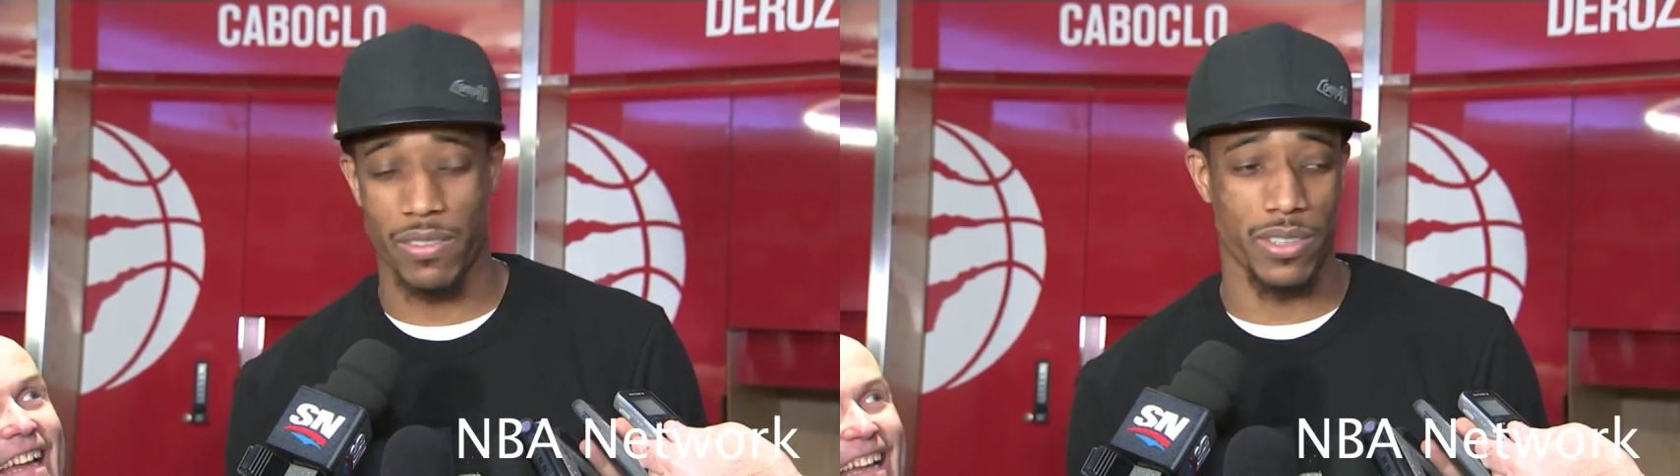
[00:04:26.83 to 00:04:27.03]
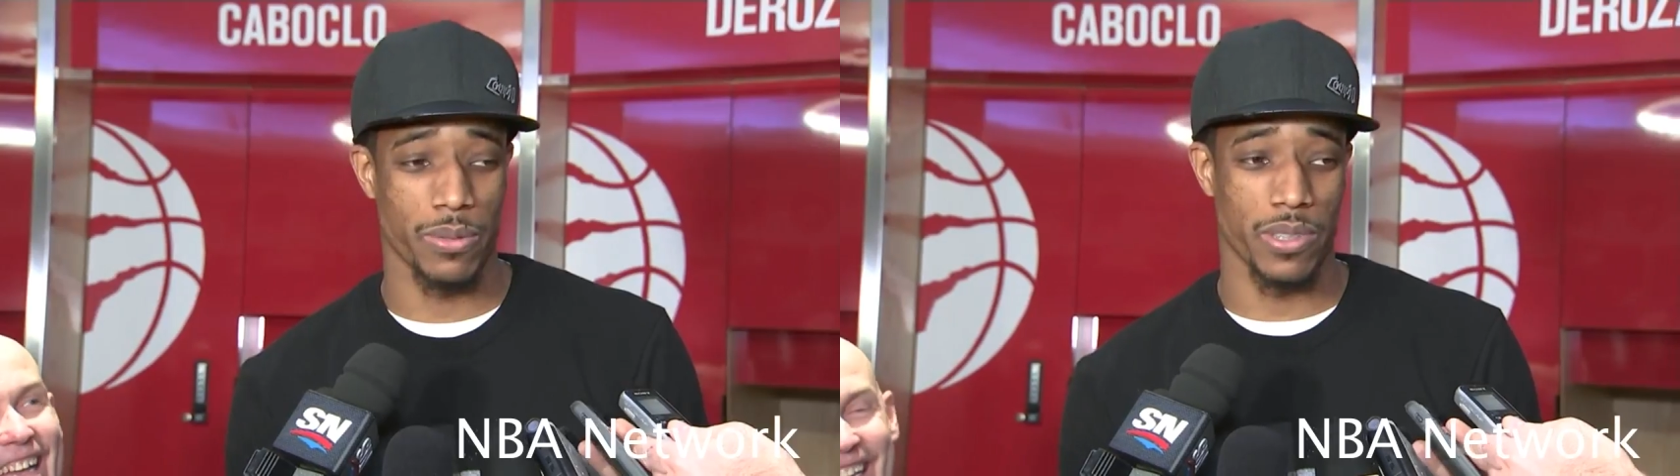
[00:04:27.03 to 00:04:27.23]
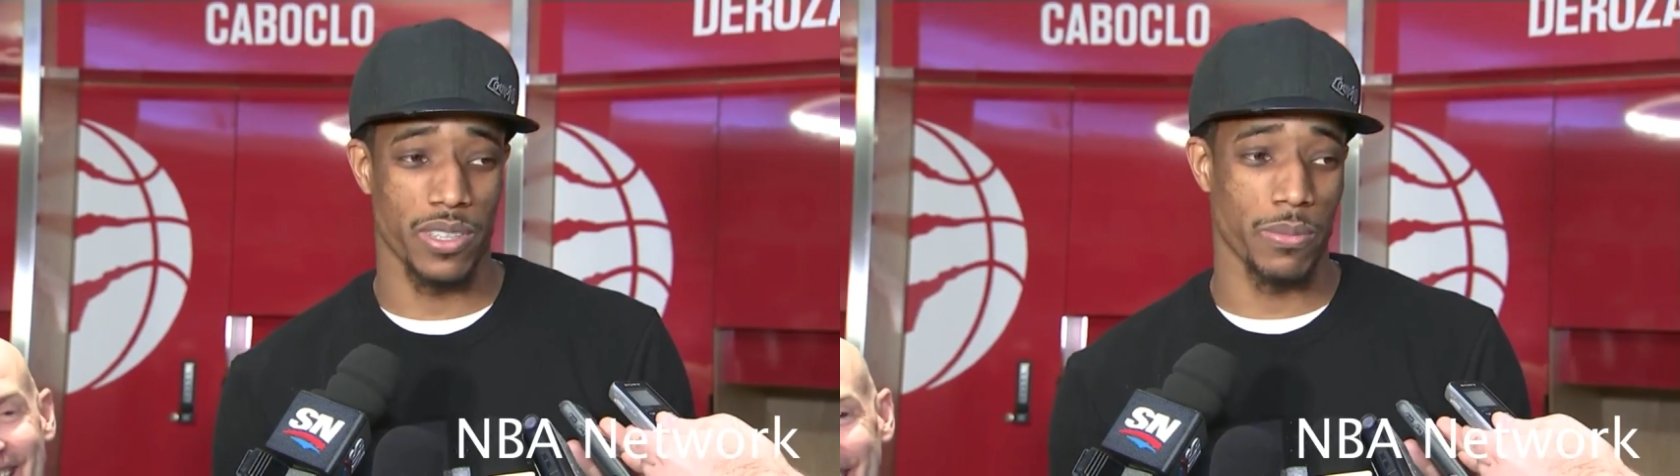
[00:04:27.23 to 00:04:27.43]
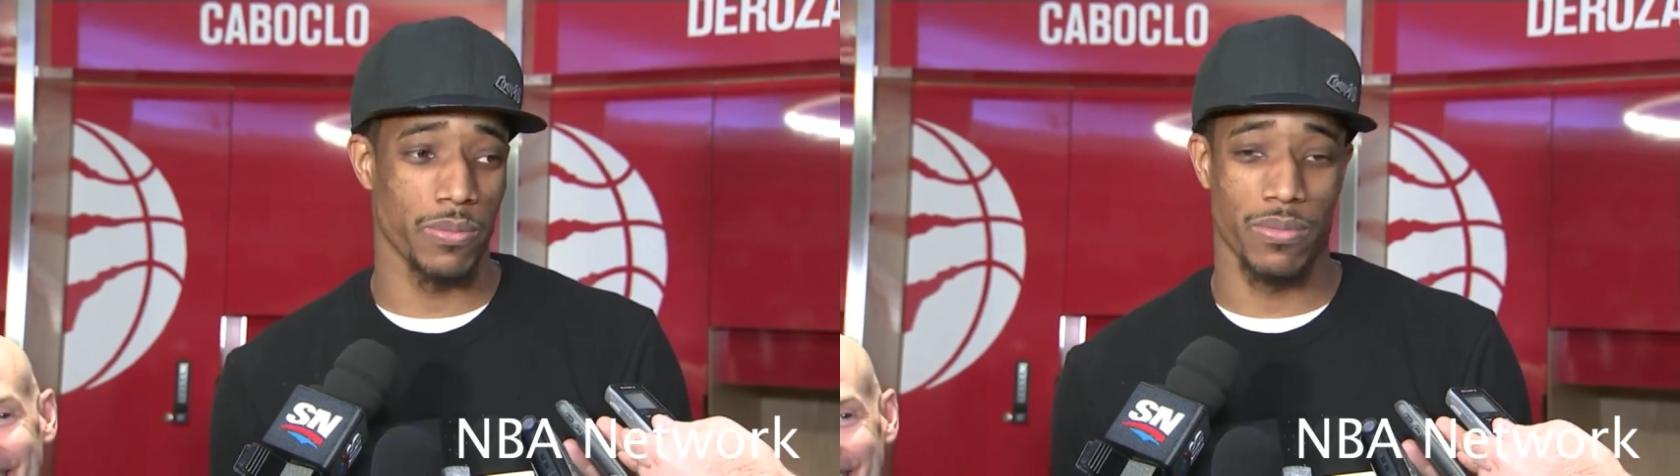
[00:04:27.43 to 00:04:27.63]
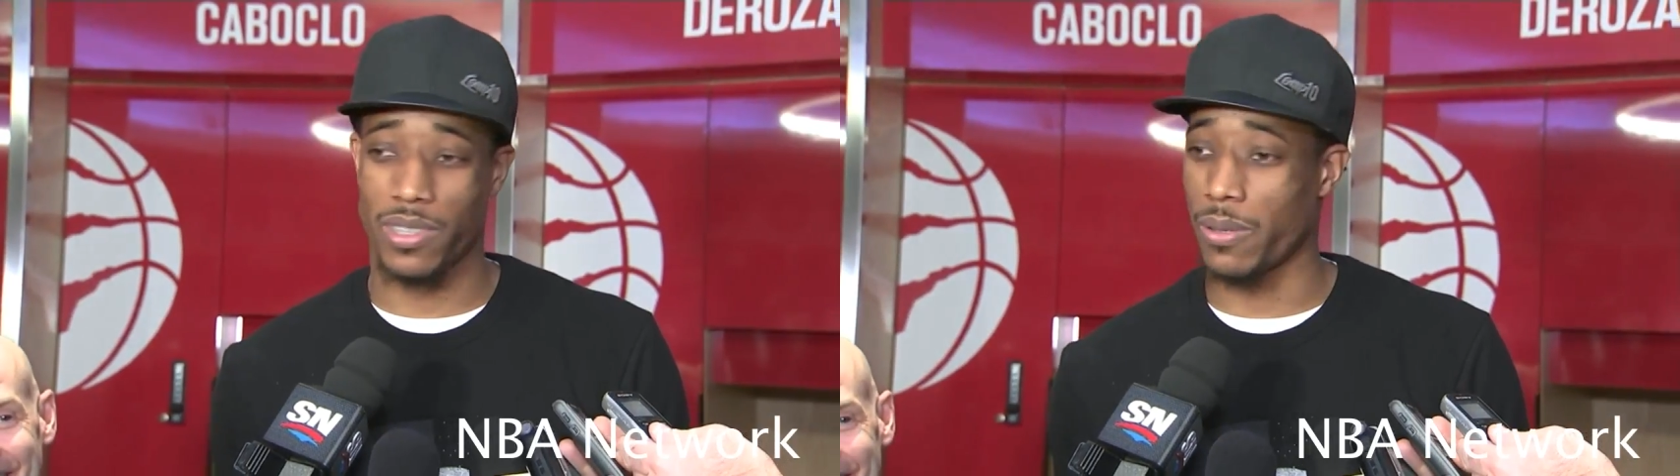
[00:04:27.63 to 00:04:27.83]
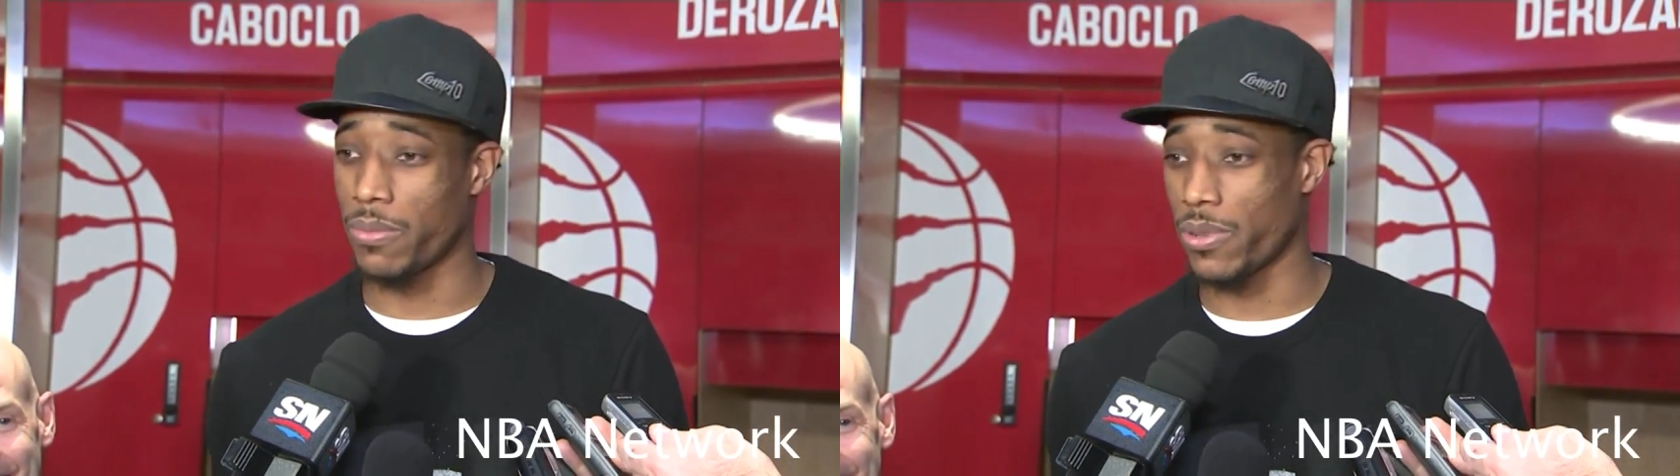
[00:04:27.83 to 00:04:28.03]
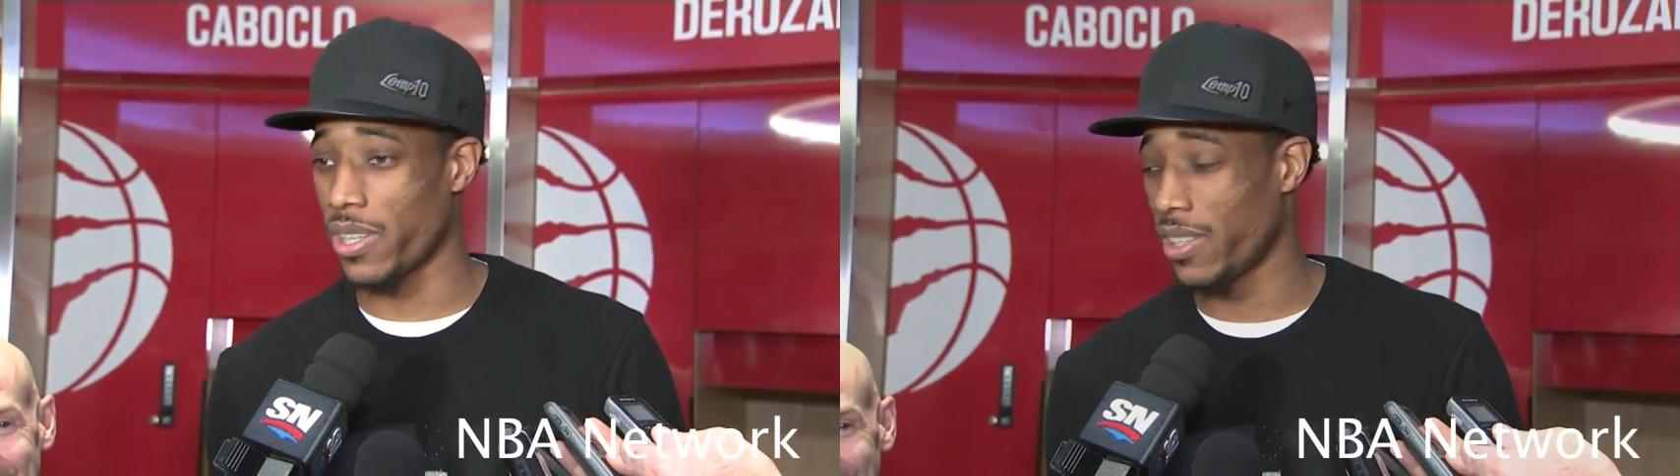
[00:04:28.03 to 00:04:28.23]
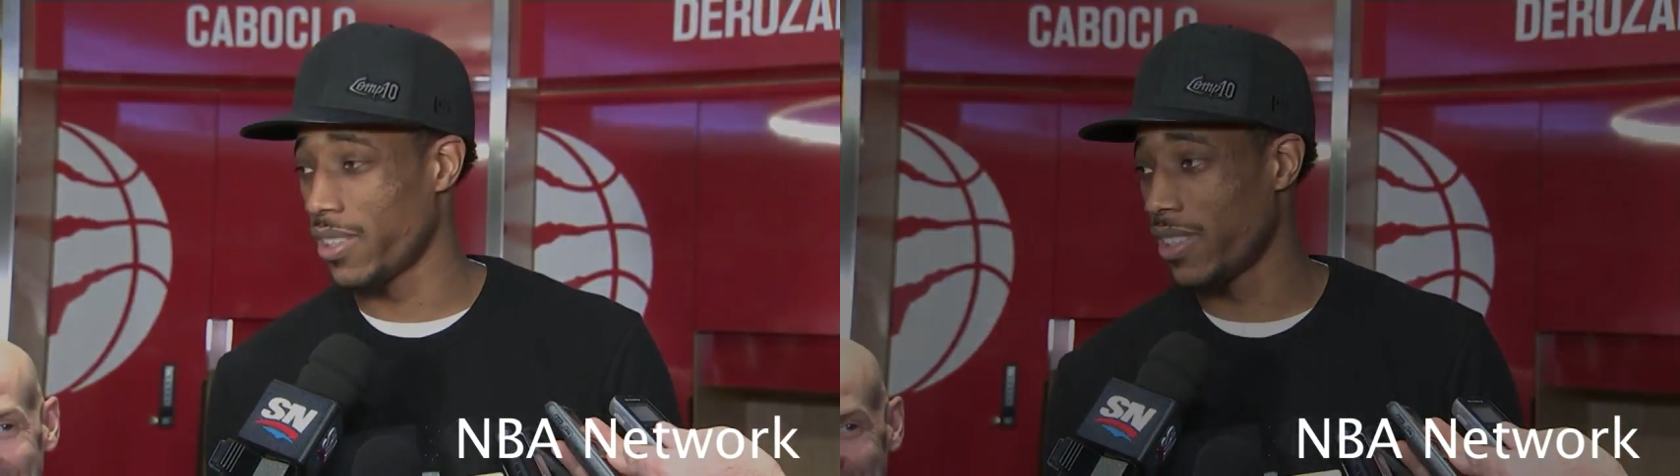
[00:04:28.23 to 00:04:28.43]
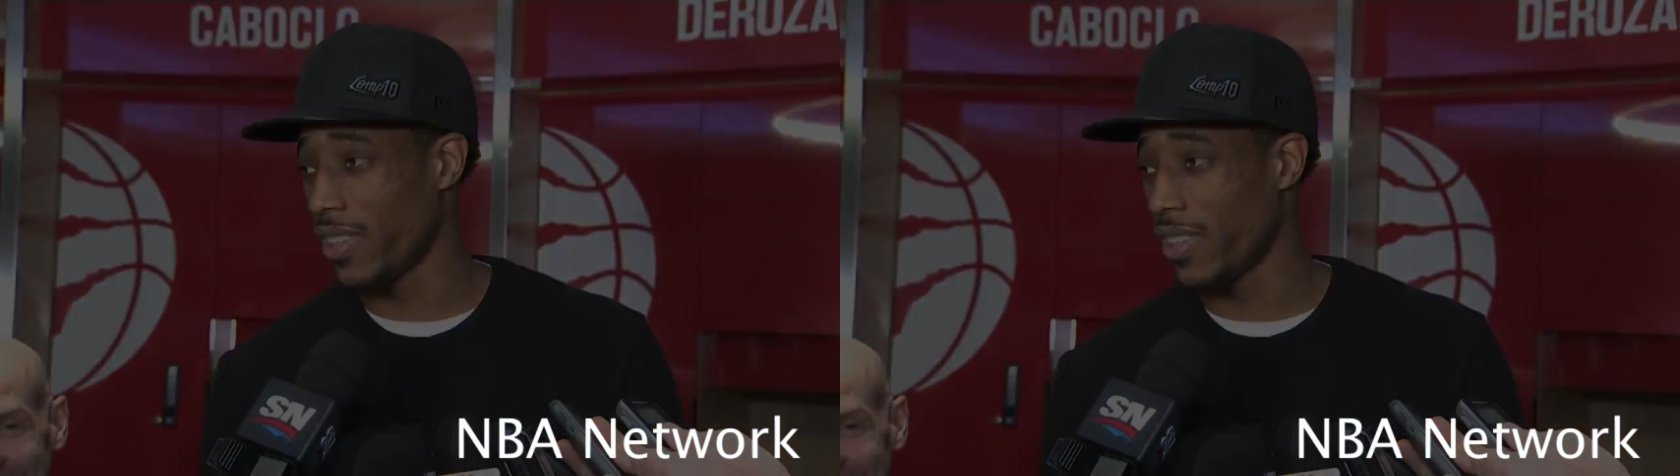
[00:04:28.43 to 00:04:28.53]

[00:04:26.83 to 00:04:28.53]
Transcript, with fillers: give it to me some some point.